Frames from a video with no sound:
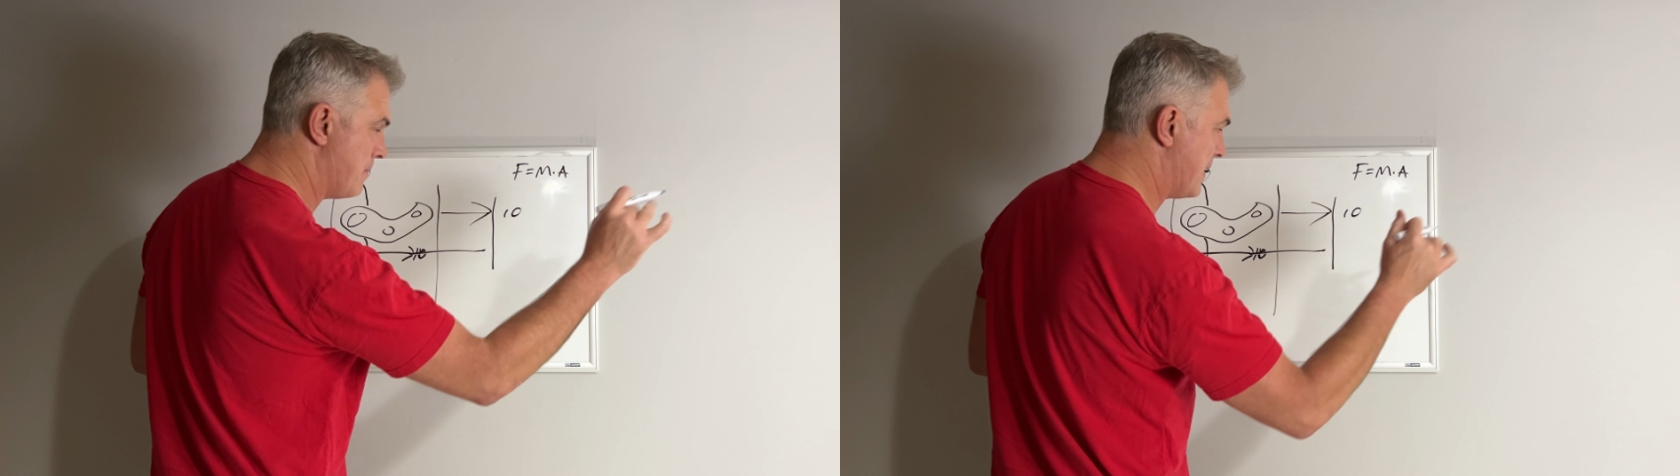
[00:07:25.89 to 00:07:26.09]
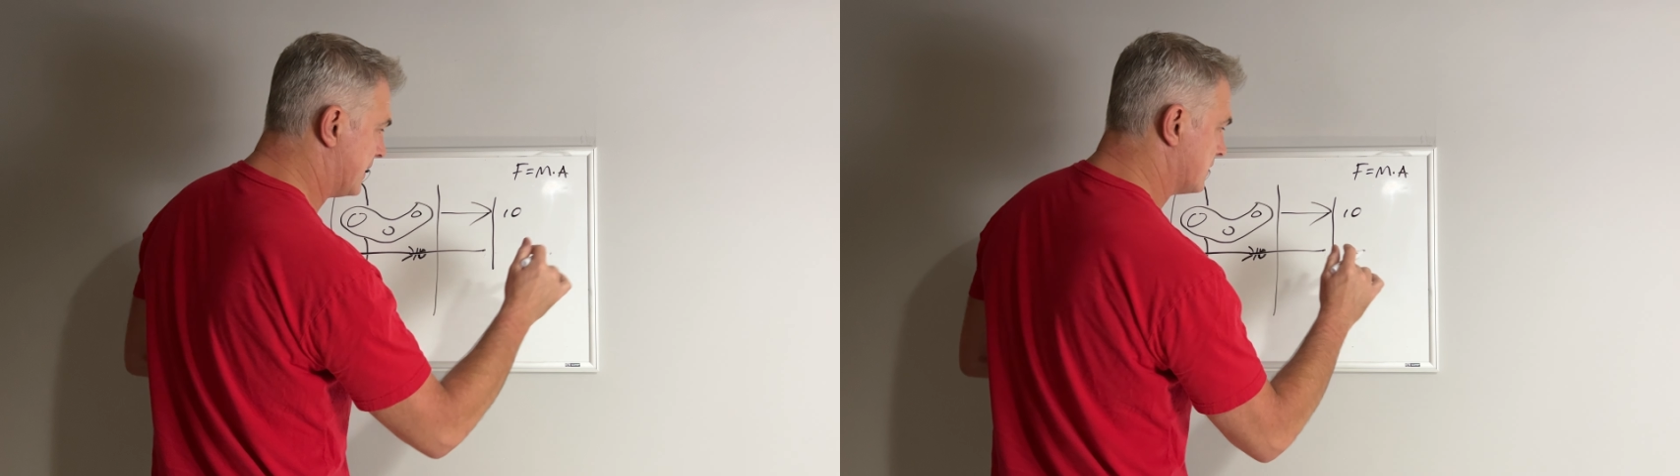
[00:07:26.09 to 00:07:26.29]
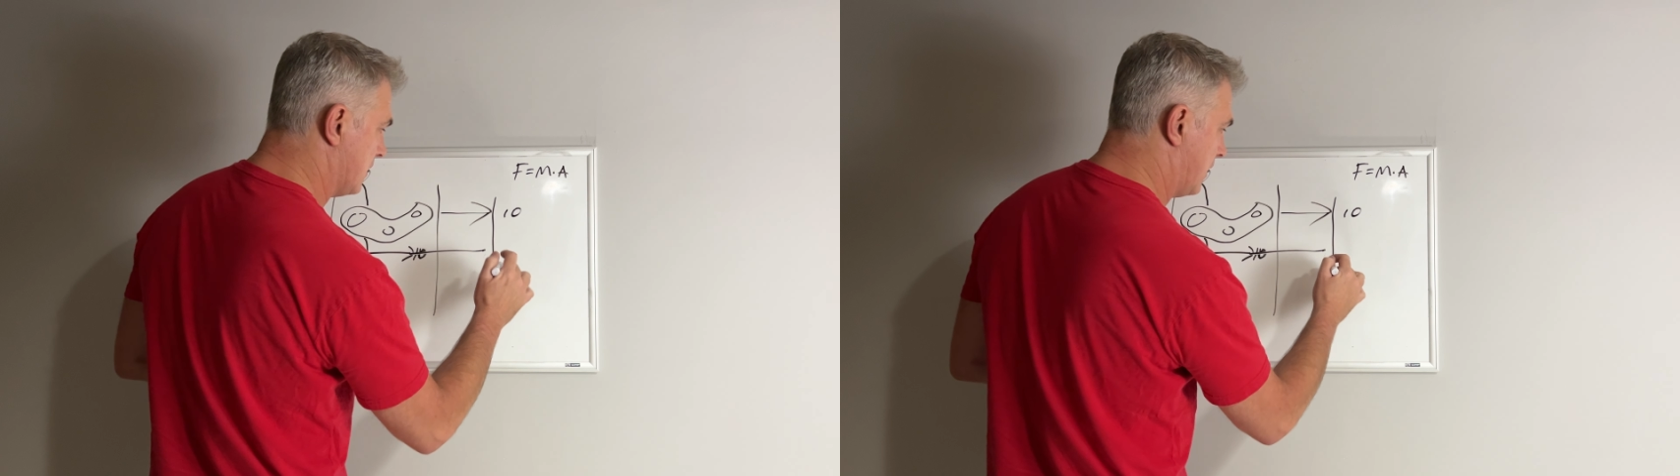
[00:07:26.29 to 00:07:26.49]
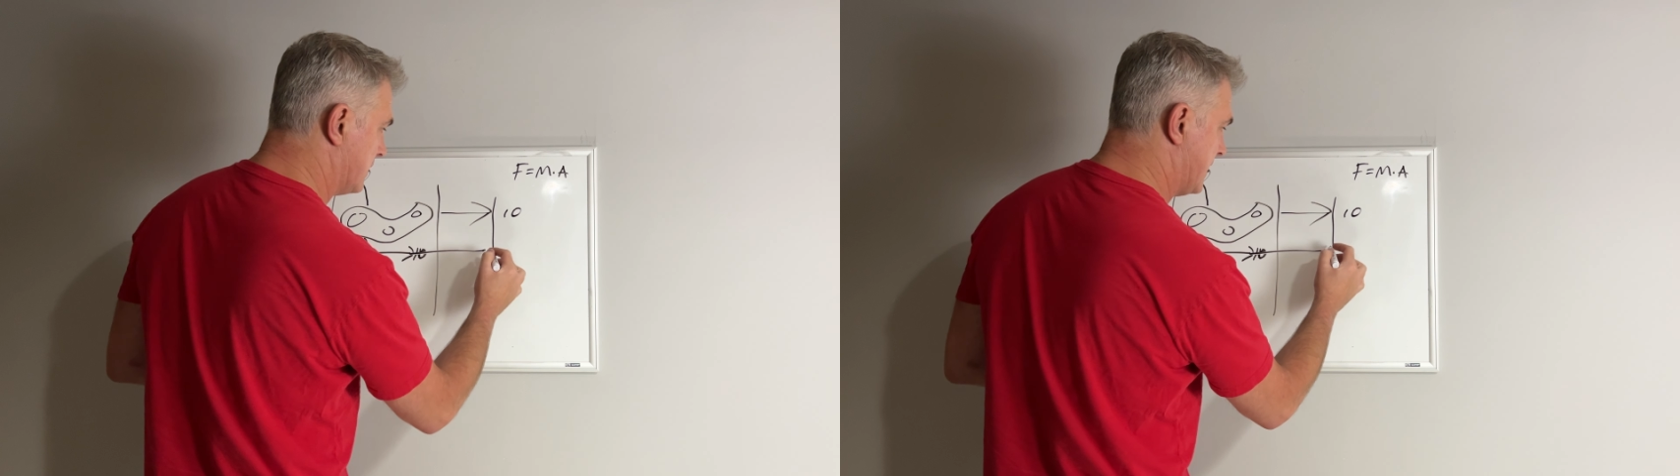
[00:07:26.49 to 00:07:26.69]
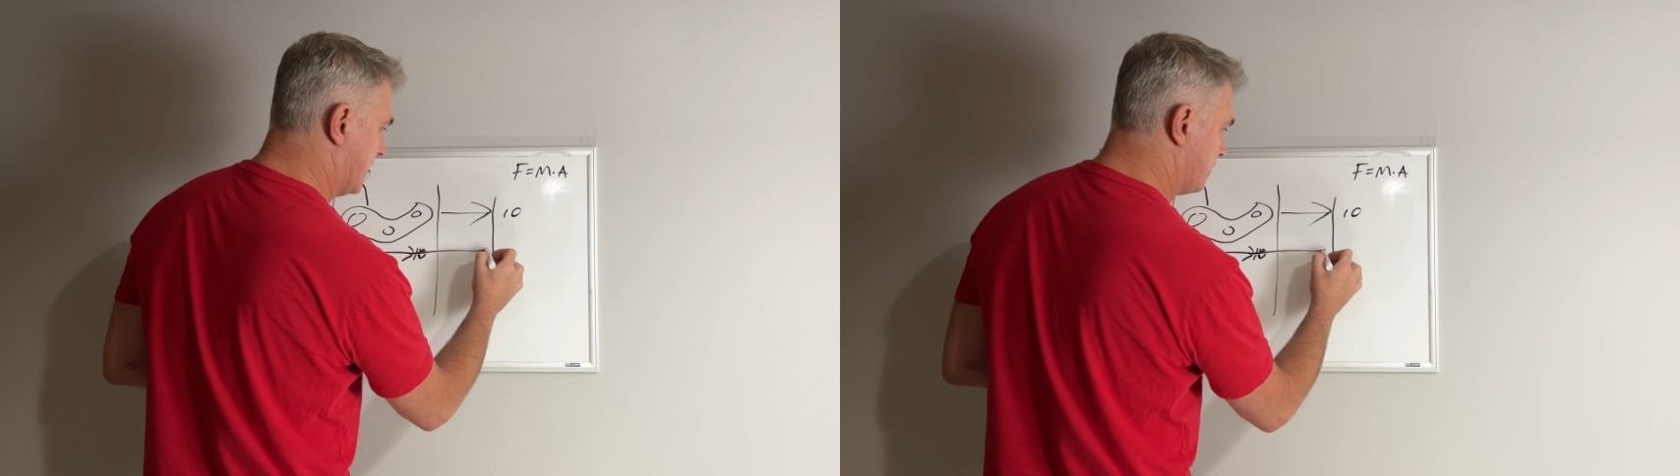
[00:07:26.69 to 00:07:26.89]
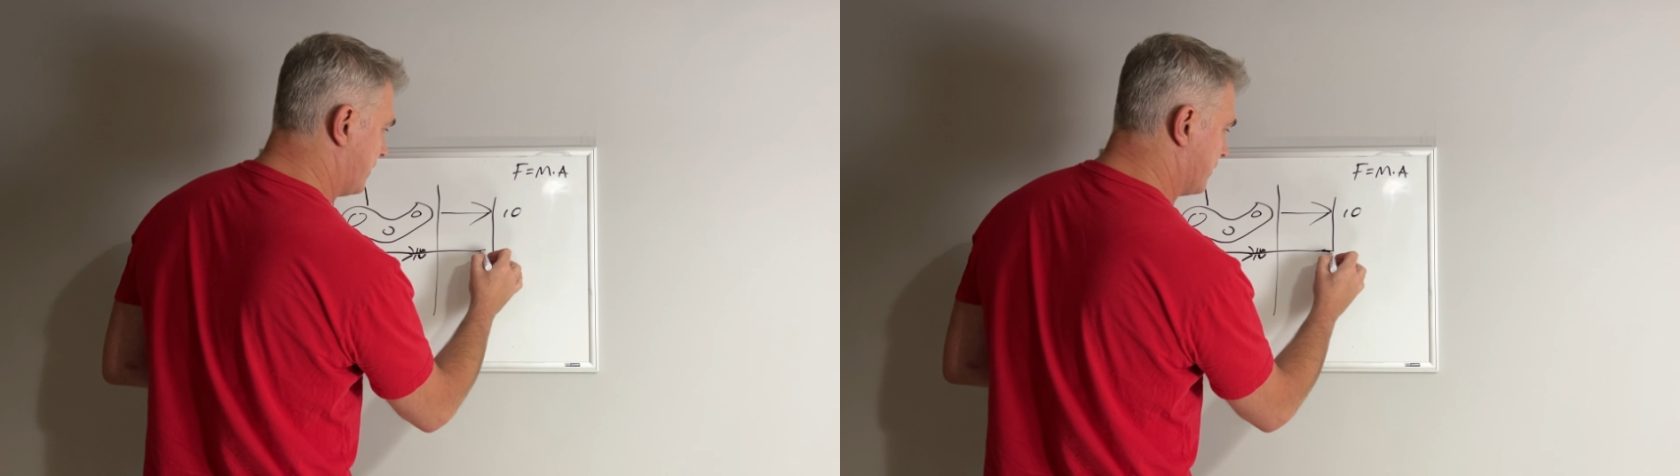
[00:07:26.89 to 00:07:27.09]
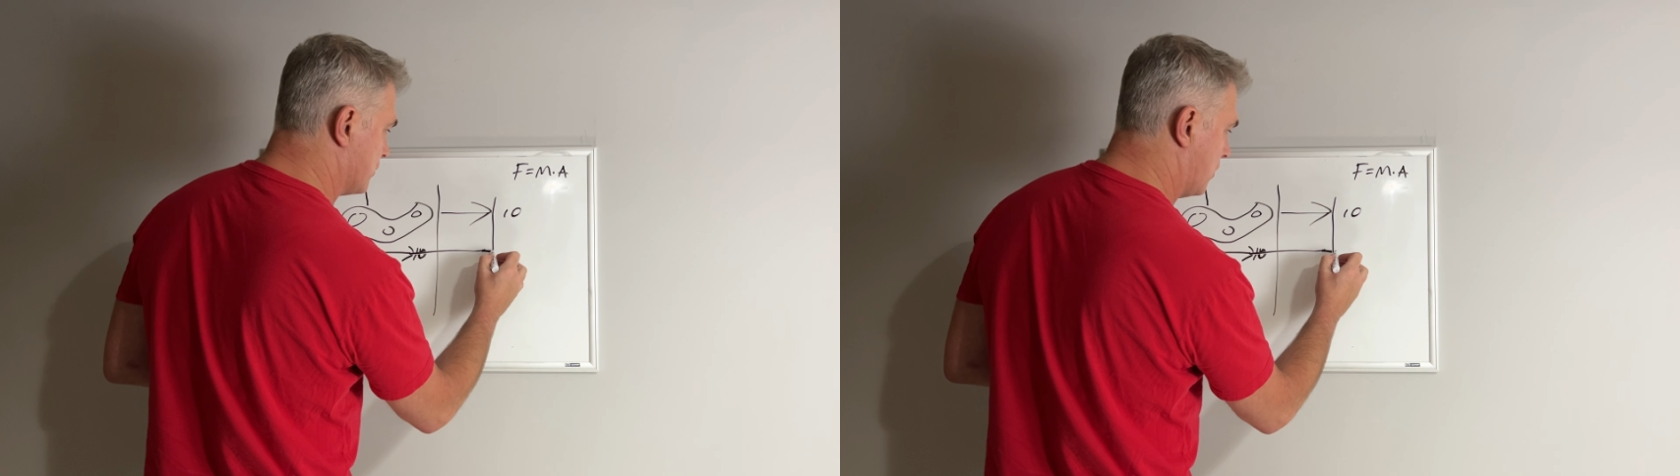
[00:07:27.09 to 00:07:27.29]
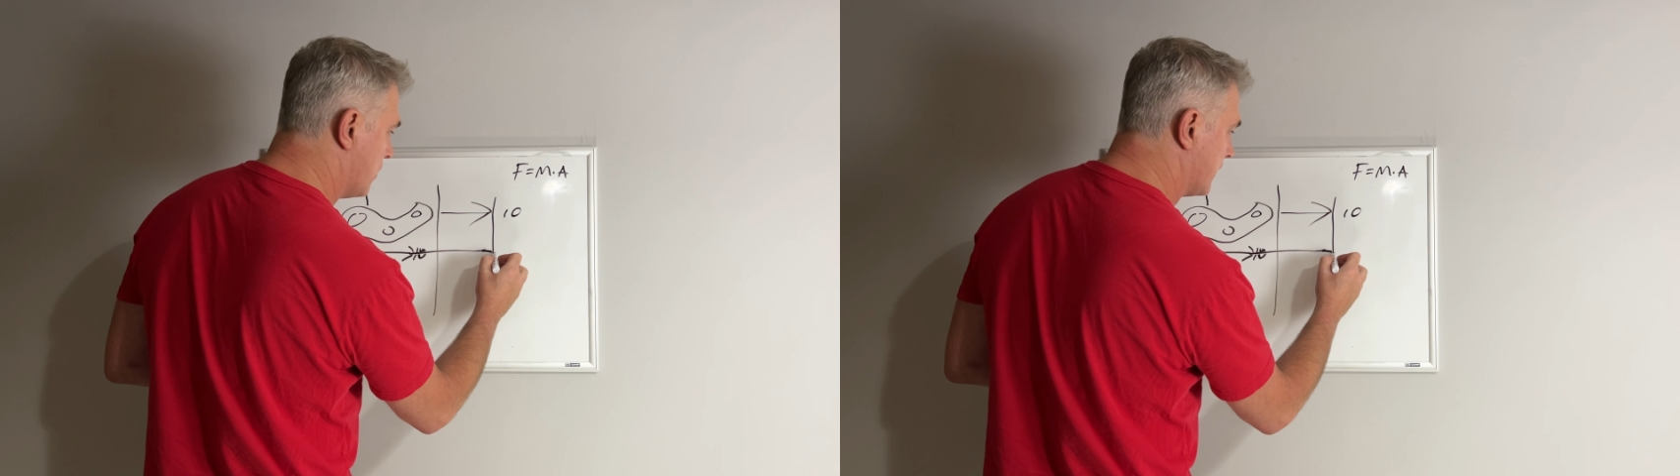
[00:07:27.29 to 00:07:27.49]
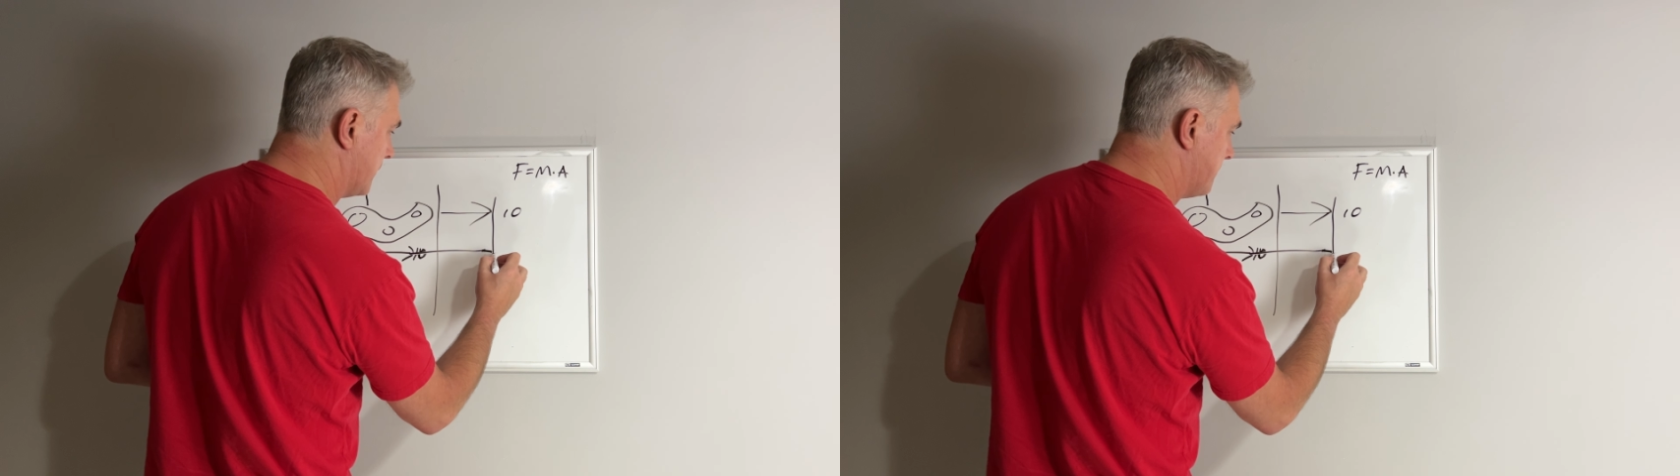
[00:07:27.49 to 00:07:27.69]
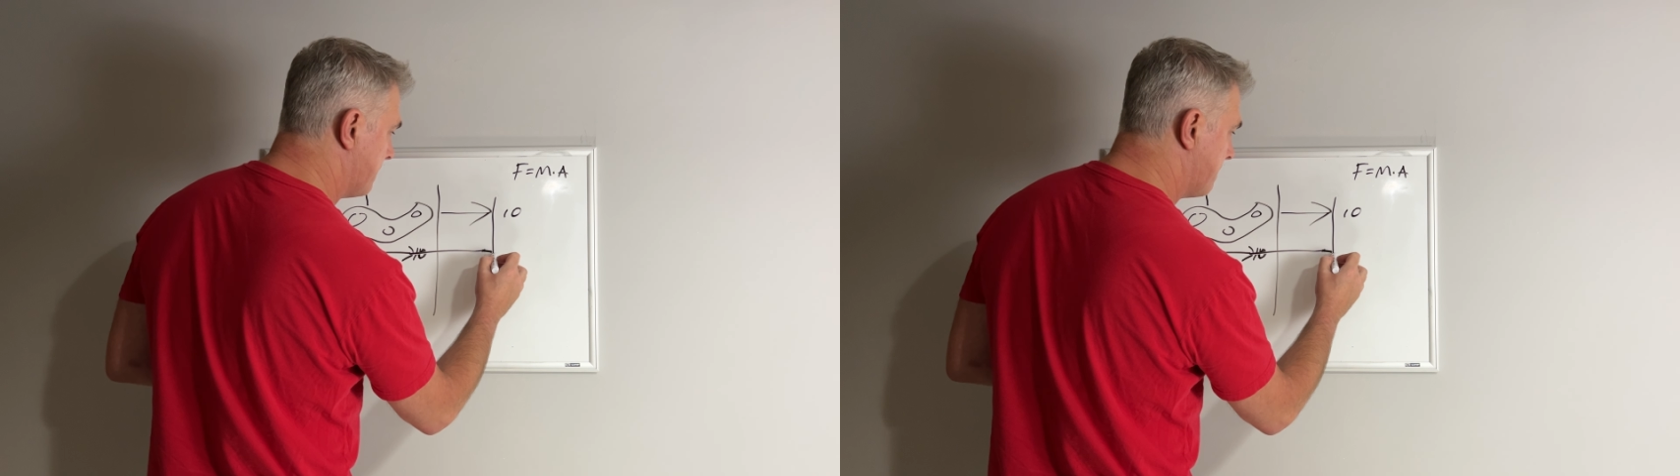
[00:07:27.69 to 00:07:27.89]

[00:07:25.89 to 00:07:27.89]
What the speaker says: makes contact with the target,